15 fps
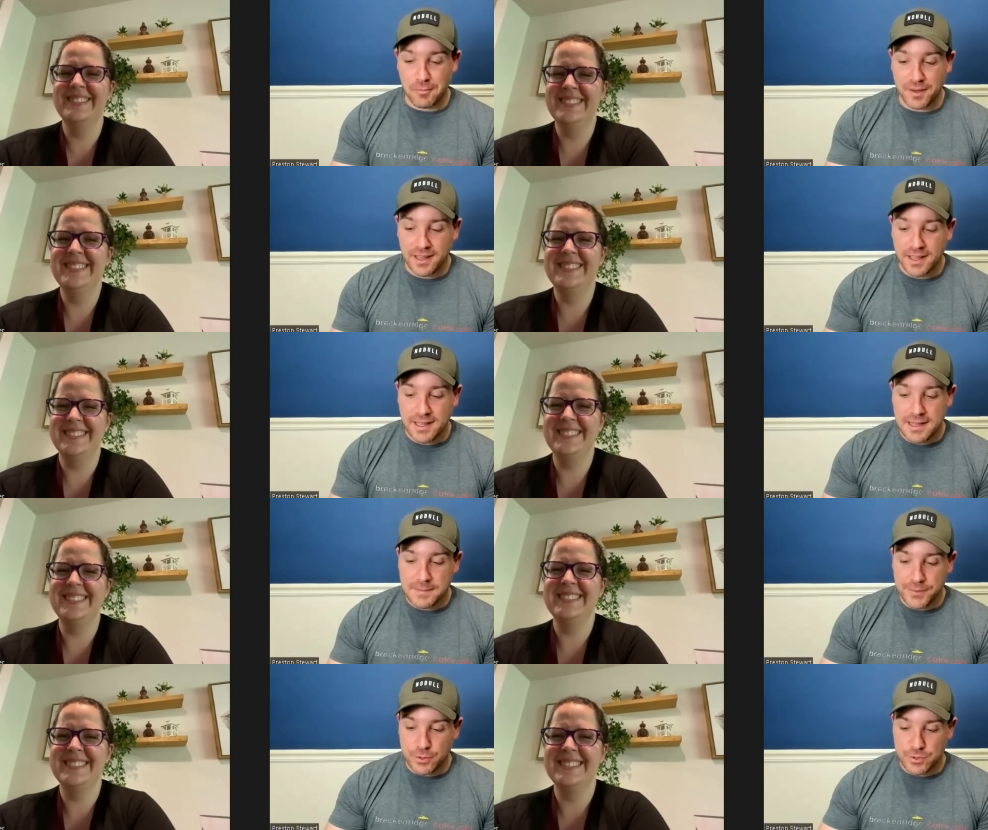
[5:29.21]
Speaker 1: but
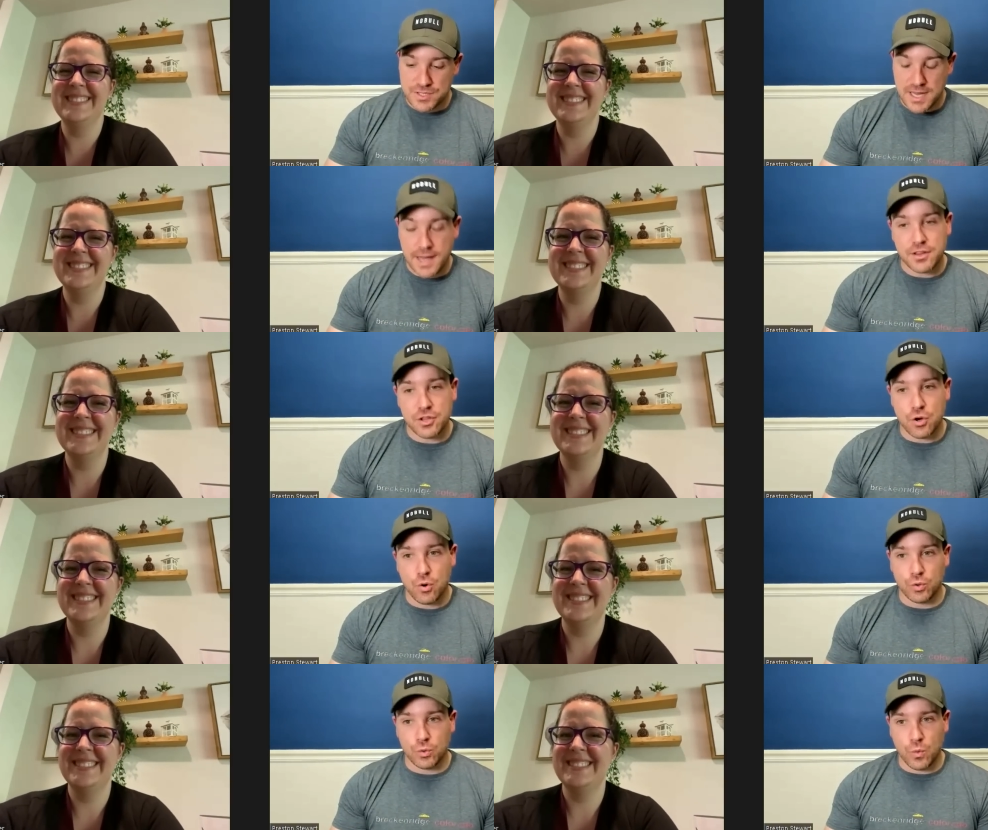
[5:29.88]
it was tied to the
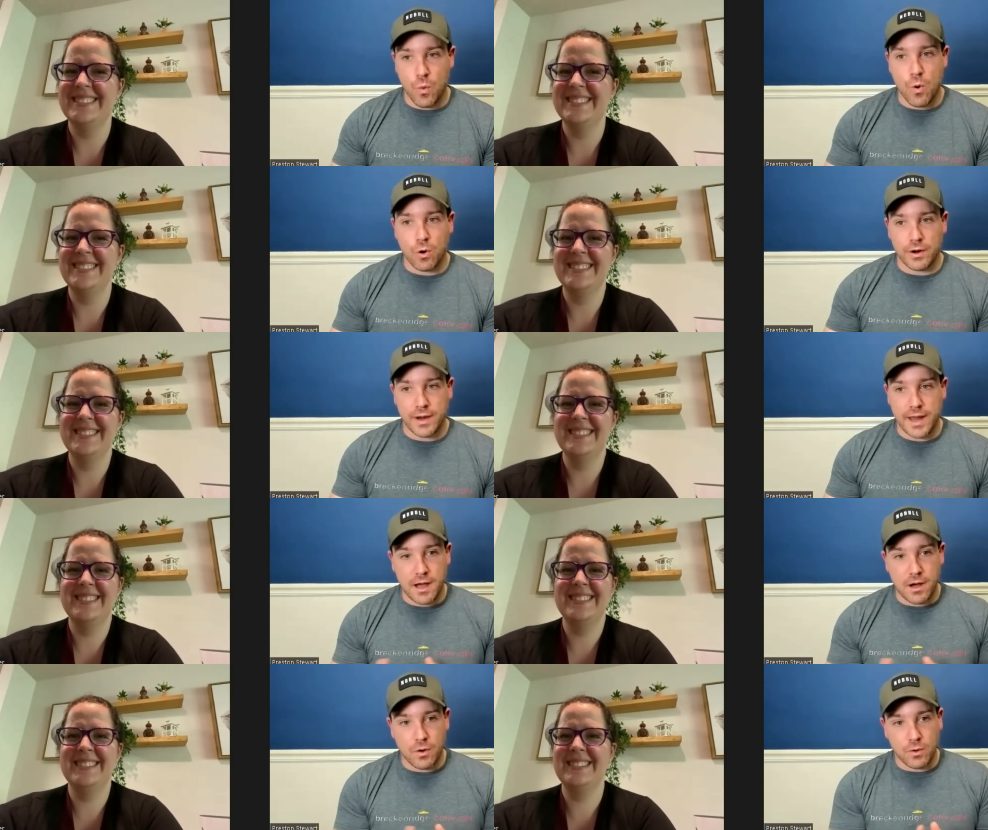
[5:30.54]
Cold War and
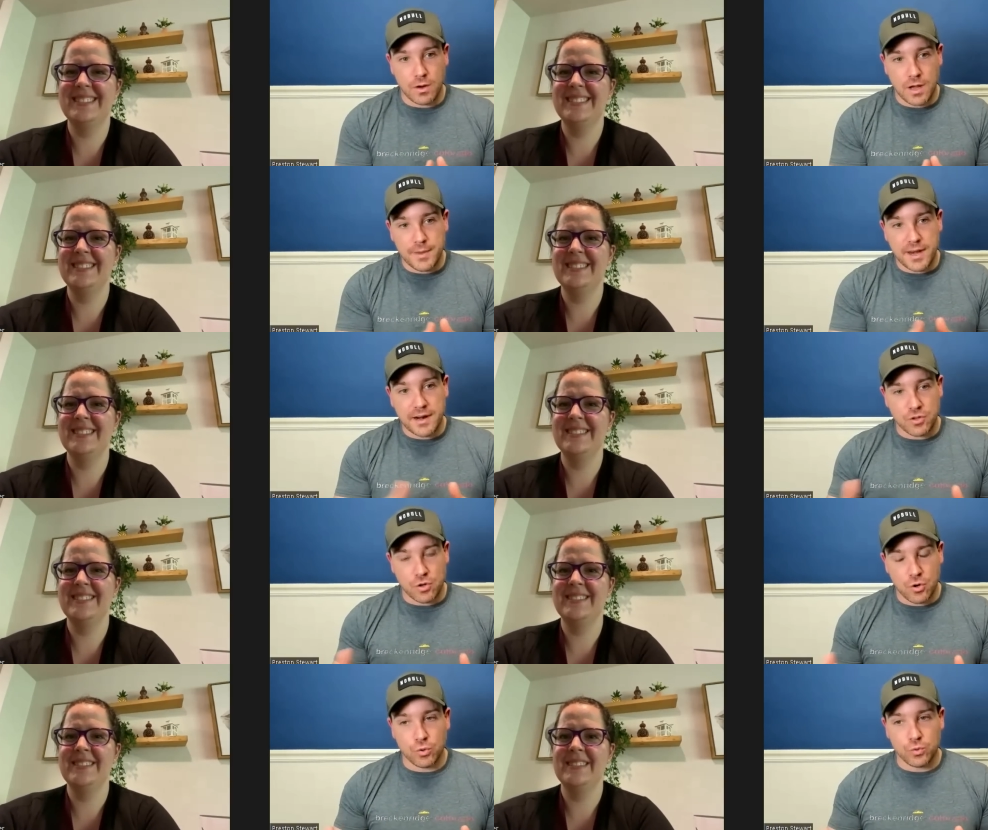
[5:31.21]
how coming out
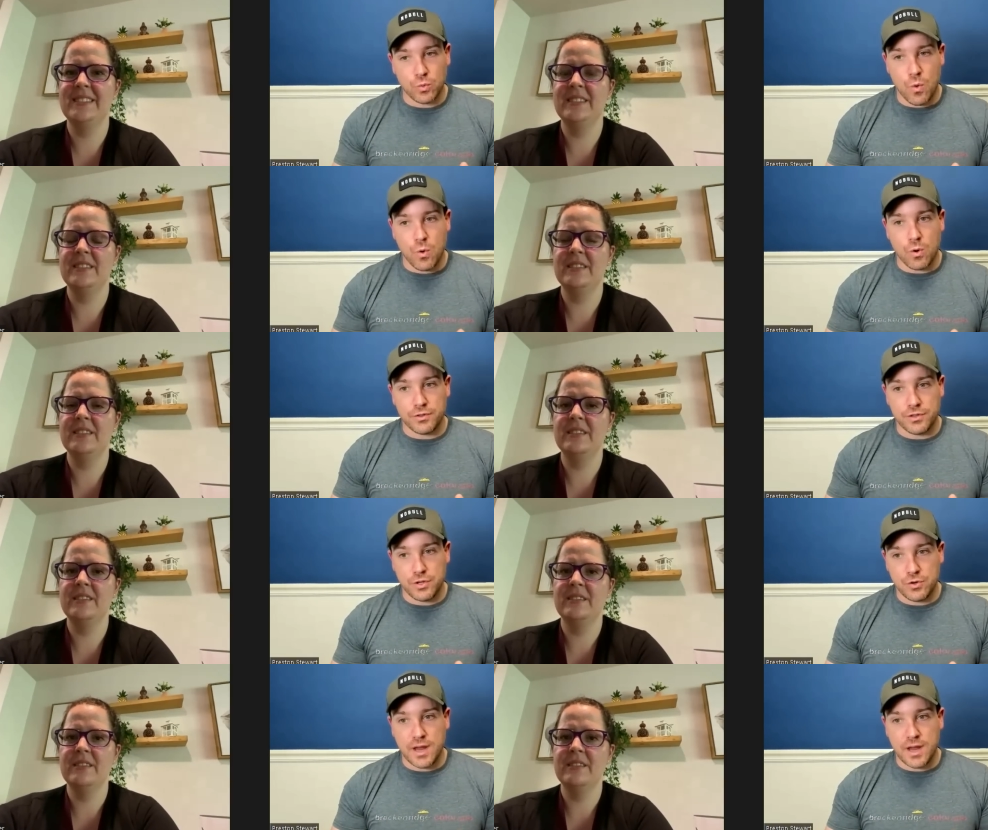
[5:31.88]
of the Cold War, the